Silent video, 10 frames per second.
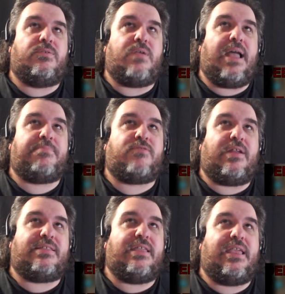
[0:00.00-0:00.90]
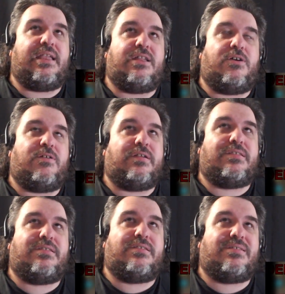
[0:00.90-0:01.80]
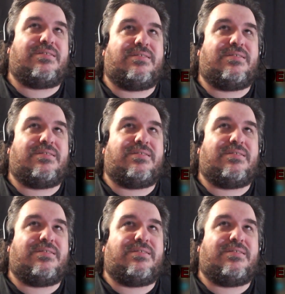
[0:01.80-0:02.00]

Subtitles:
I'm trying to think. There was